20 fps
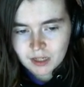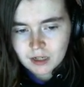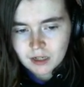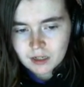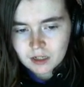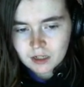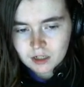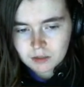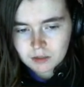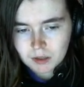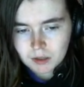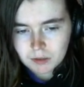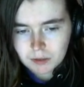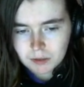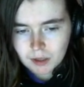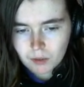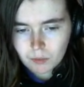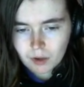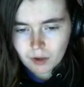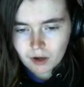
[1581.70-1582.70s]
This must be
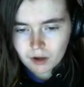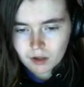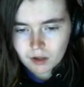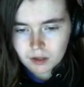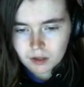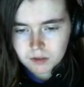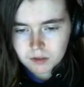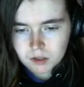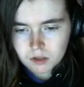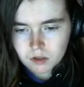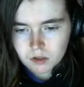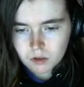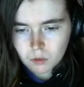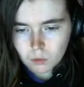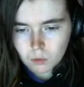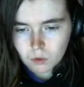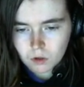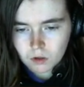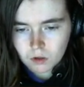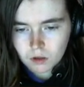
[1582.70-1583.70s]
a rare glimpse into the
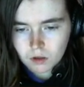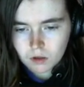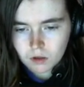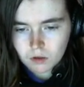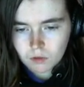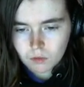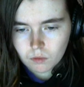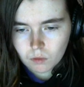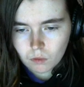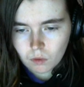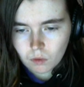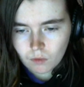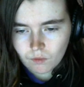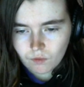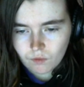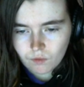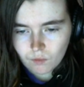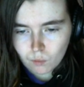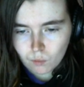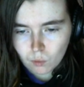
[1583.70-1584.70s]
whirl
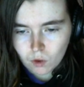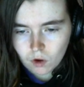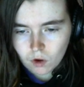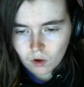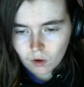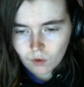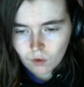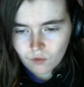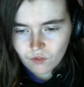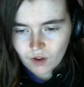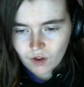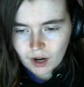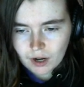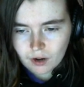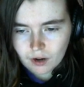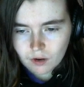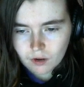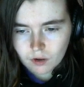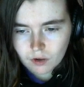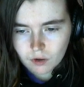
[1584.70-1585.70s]

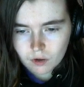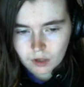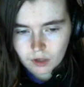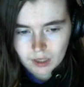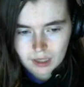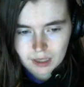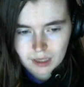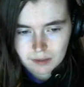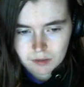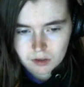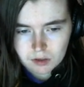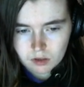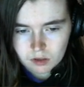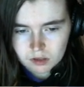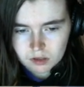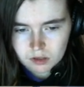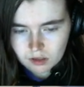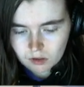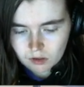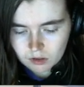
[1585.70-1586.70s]
fire Yuri keeps
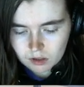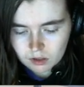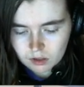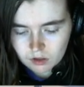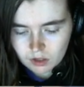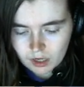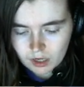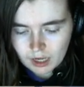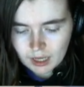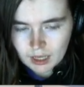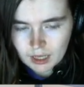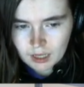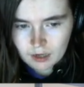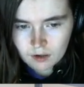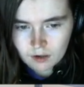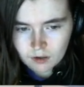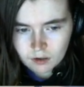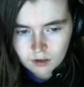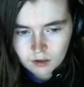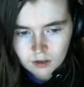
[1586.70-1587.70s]
concealed in her head.
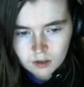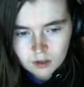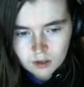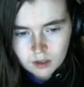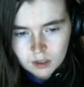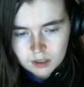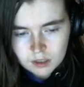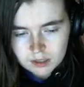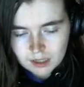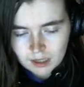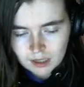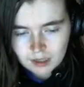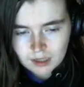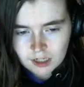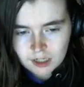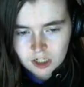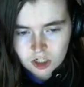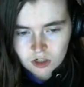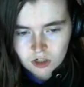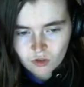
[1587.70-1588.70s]
Suddenly
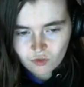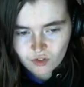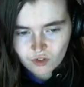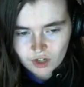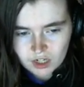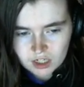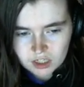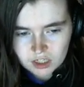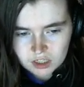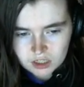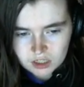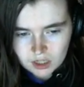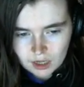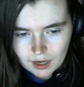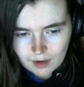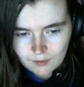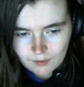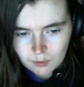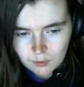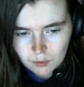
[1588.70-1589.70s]
she's finished.
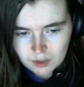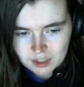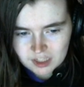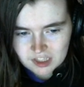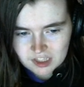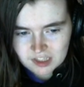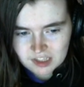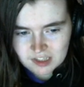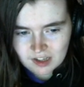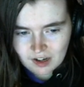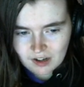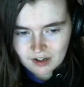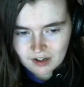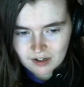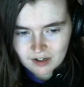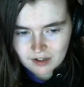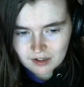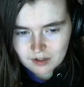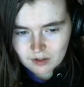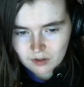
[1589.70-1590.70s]
Everyone is stunned.
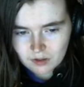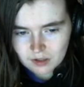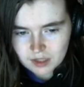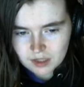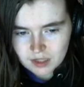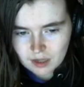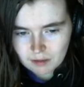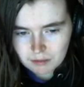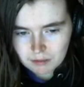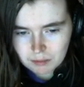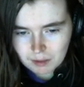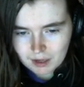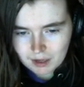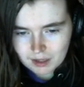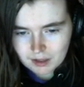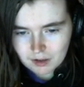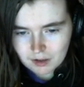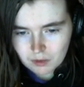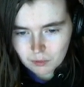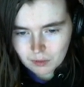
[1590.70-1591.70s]
Yuri snaps back
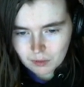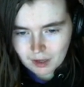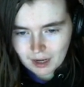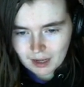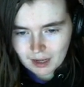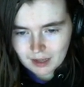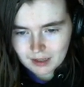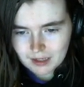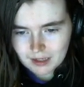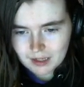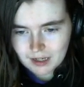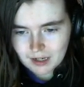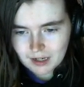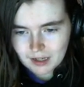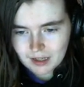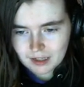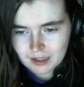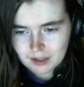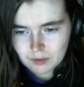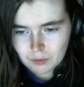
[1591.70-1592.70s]
into reality and
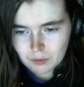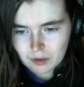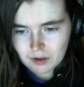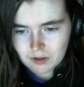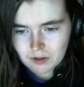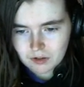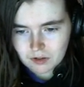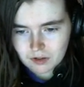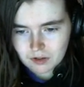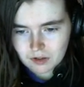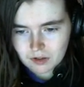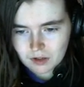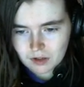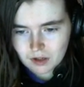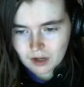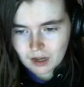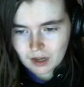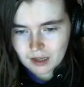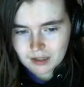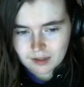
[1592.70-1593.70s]
glances around her
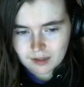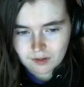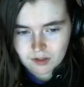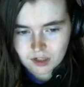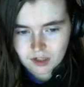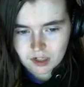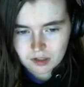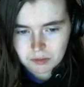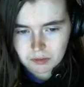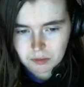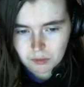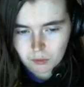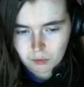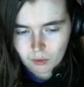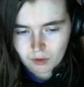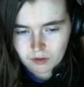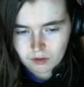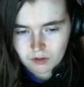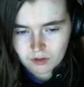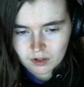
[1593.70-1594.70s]
as if she's
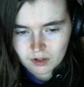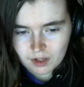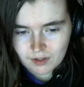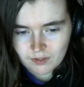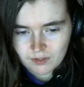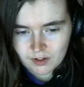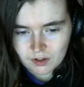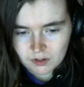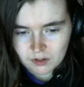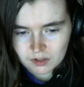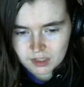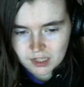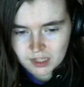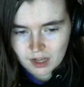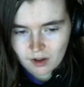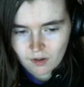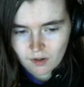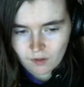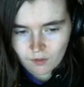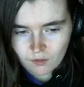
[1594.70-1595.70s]
bewildered even
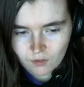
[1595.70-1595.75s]
herself.